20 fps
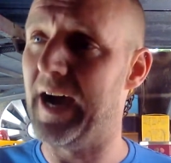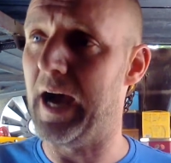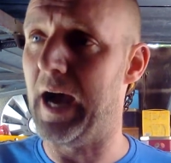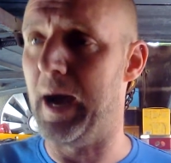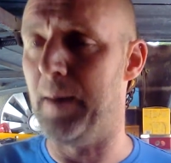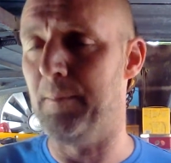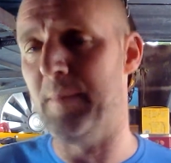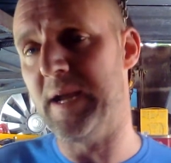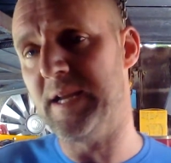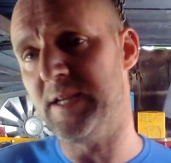
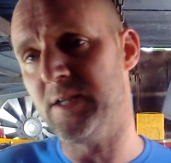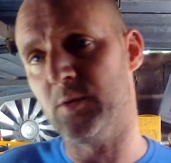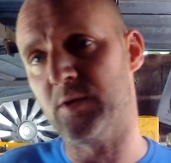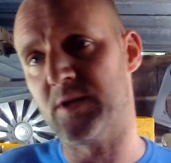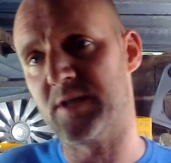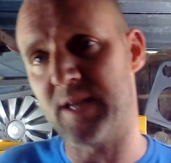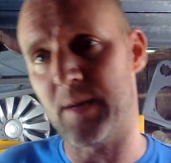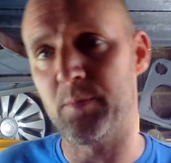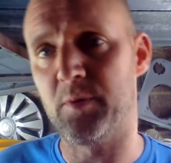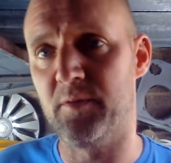I may do a
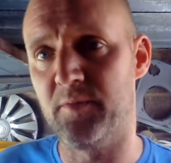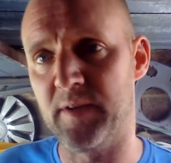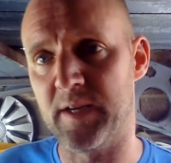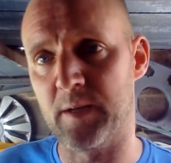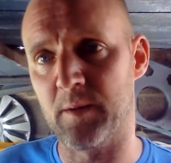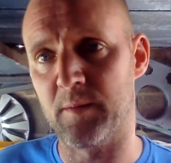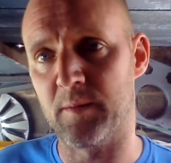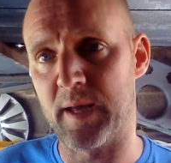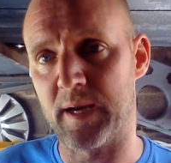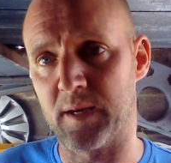separate
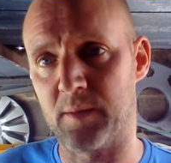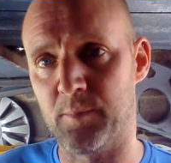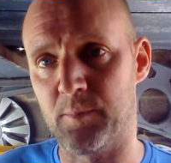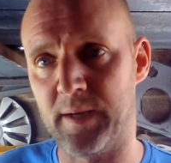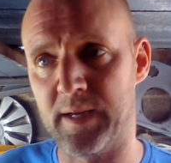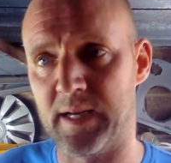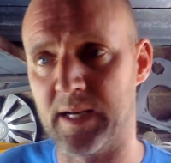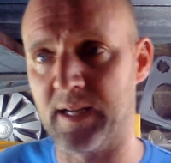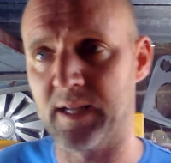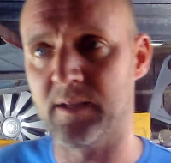video on that
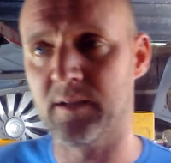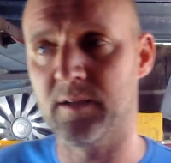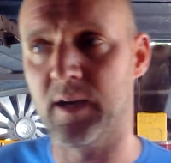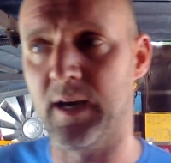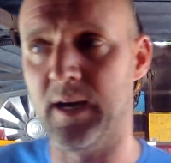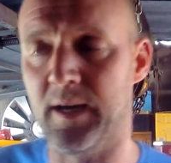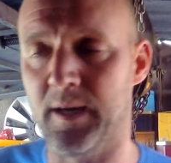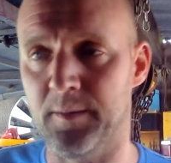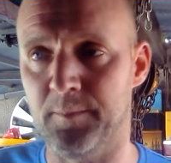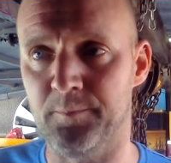completely,
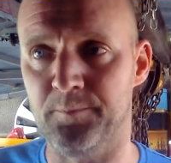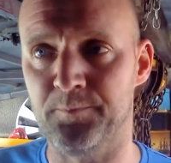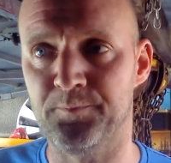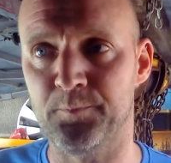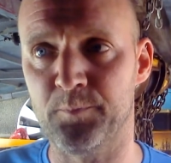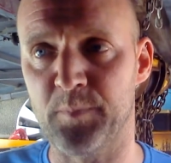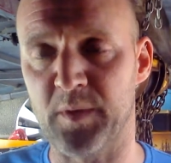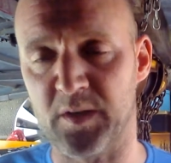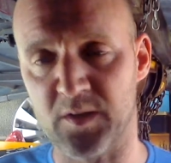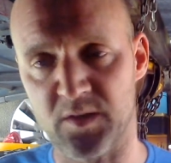
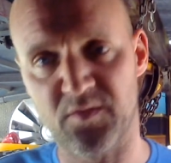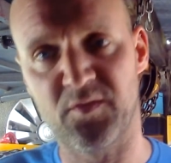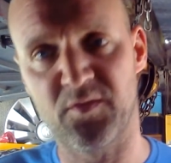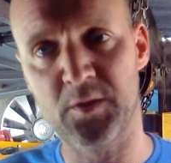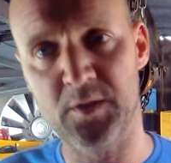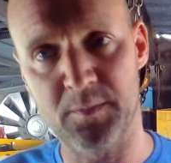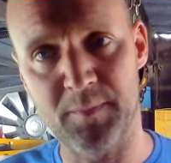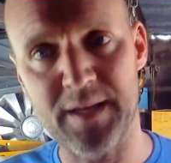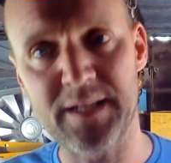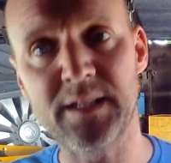because
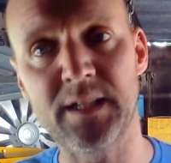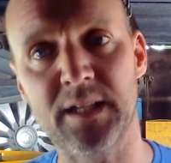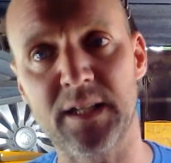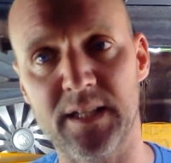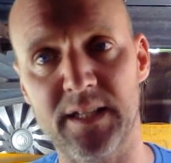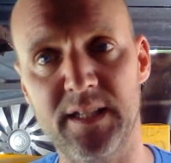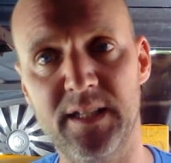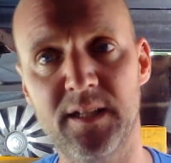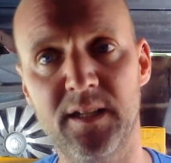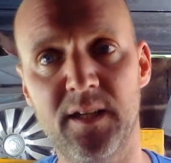
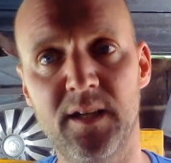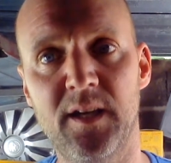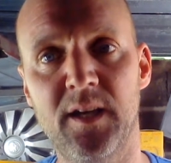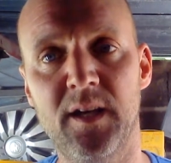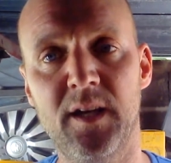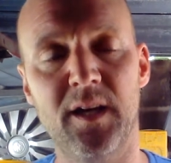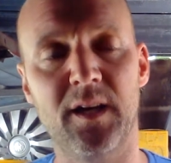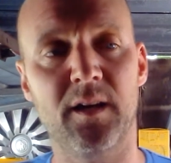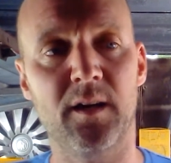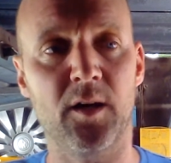fundamentally
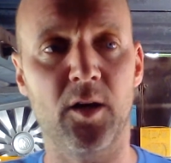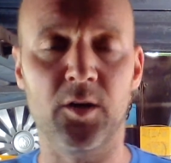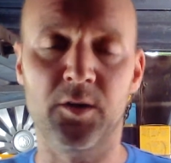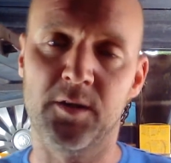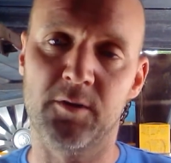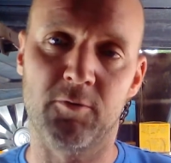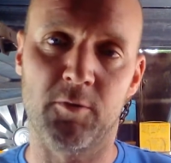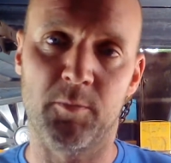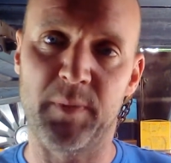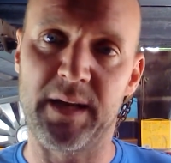
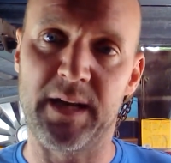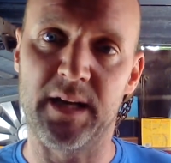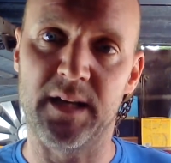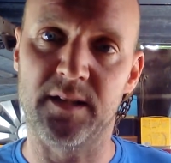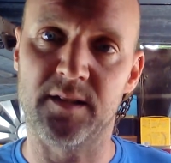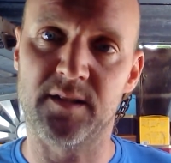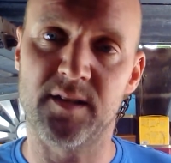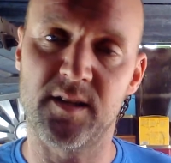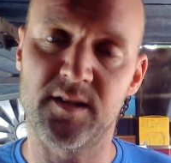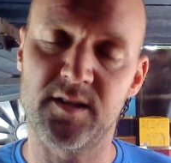under a Pelian
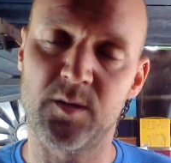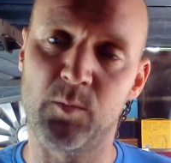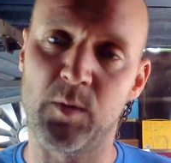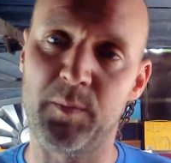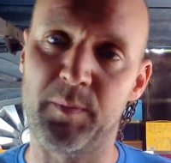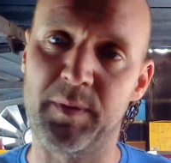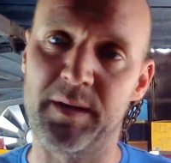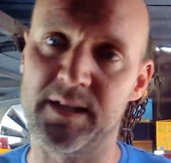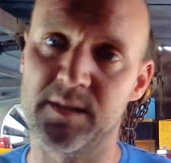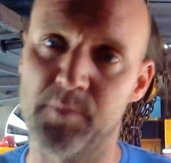system we're
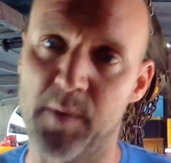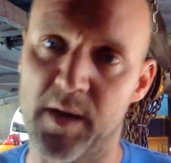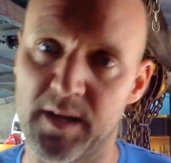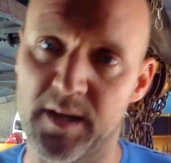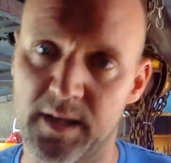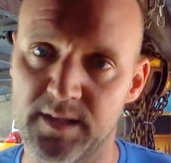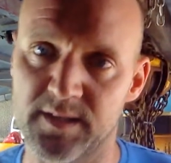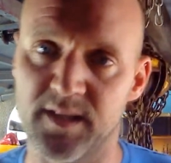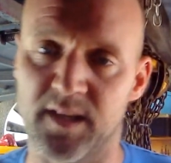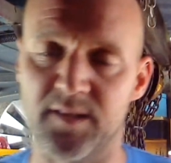policed by
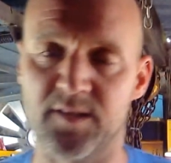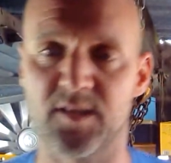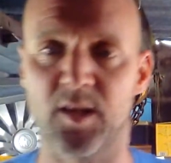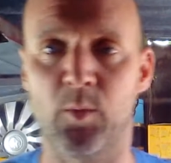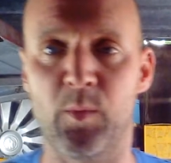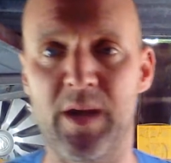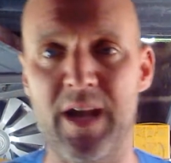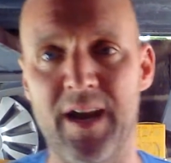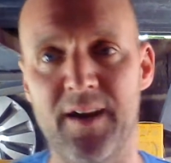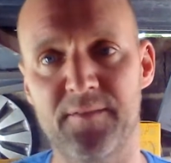consent, so
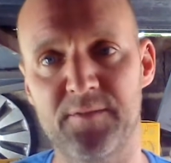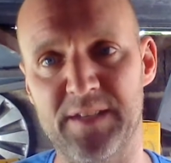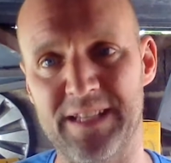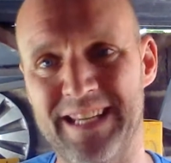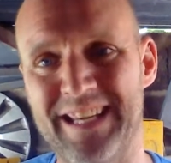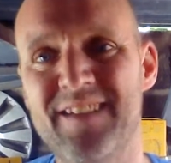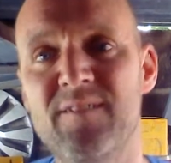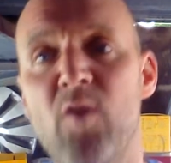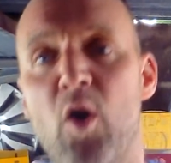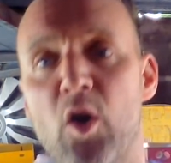we have to
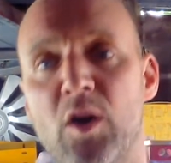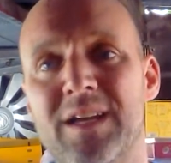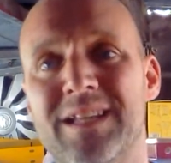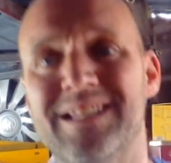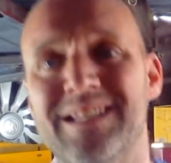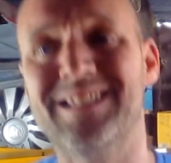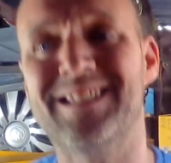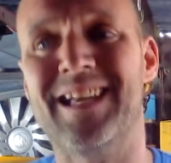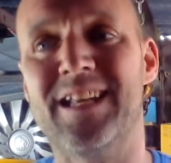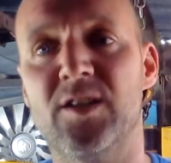give our
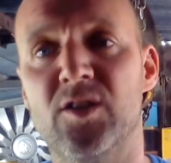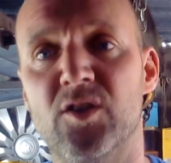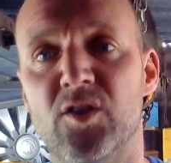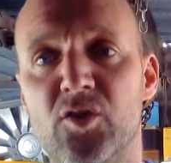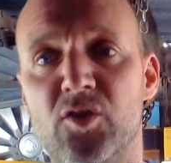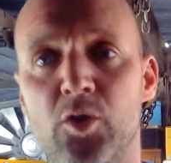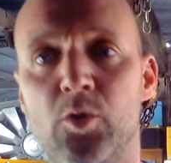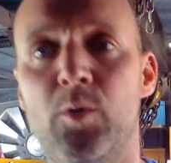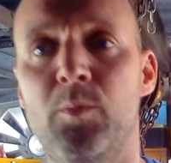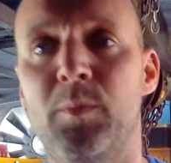consent
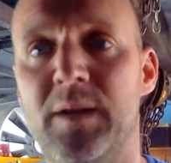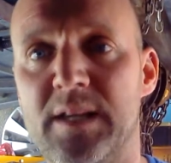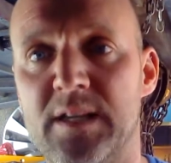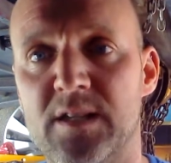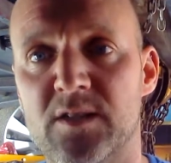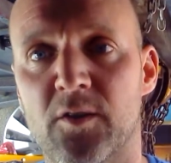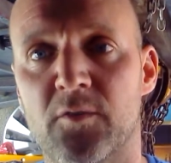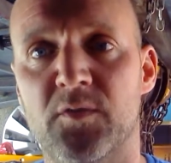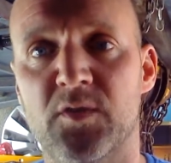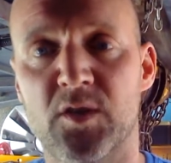to a
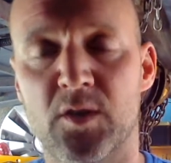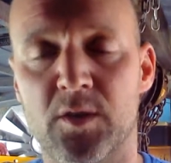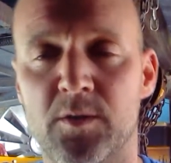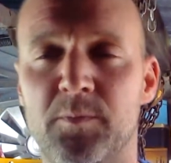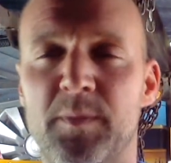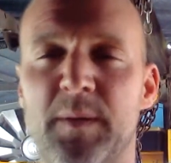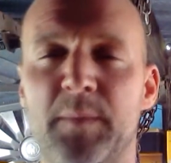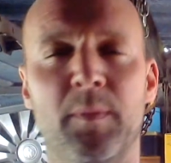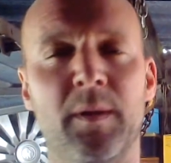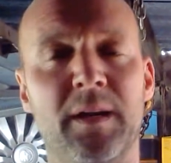police officer to
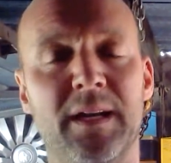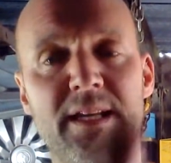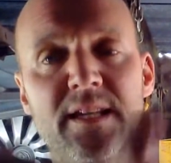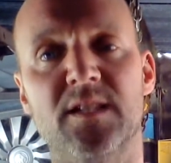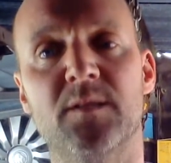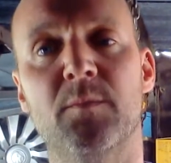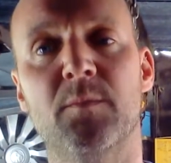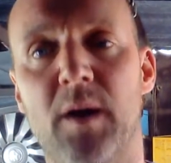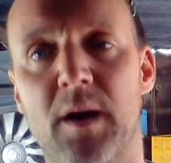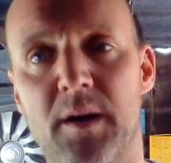be
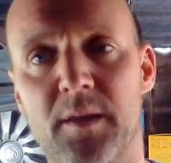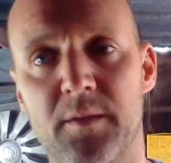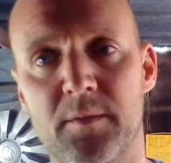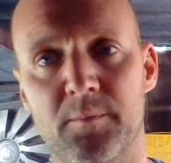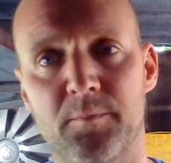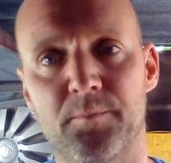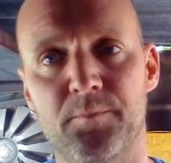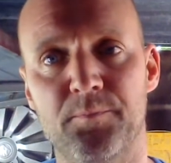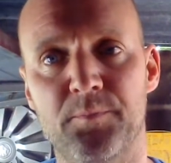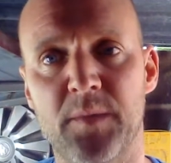policed by them.
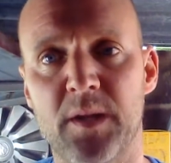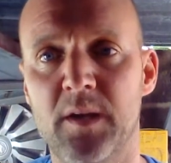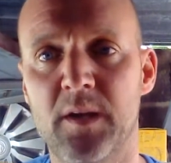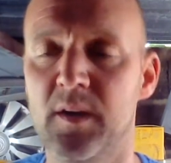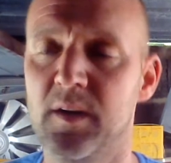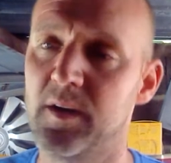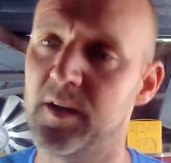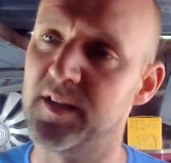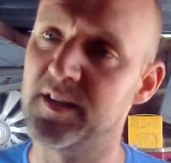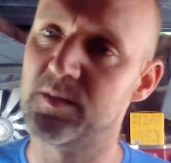
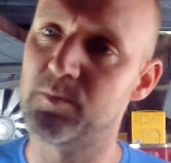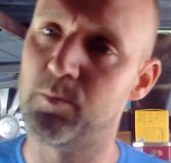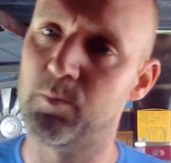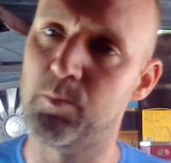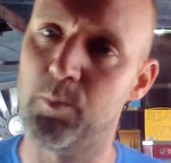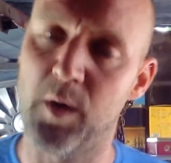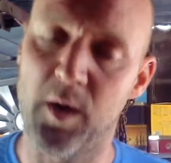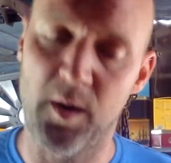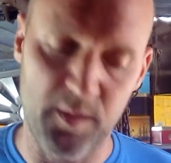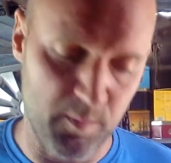It's
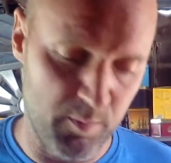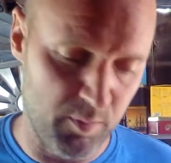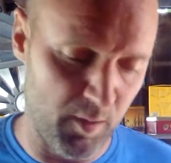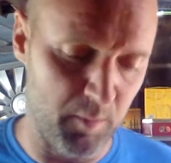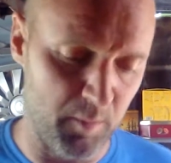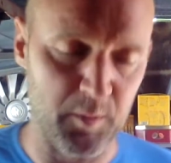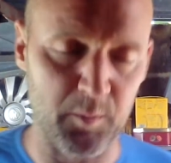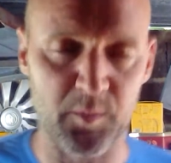part of the problem